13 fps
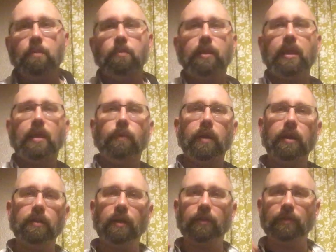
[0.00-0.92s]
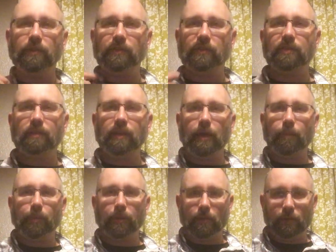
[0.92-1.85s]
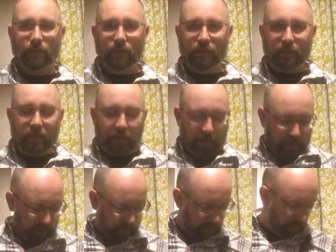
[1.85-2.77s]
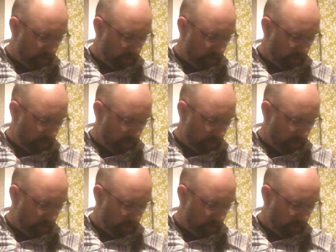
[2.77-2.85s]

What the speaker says: but that way it doesn't slip. The